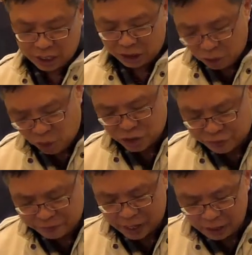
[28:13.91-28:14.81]
And the
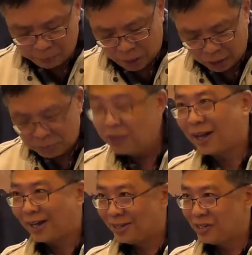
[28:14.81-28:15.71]
lots fell upon
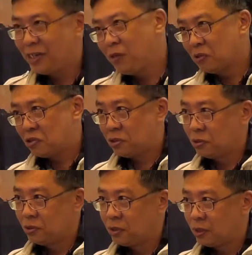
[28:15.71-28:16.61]
Matthias, and he was
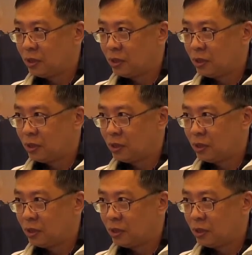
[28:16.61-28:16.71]
chosen.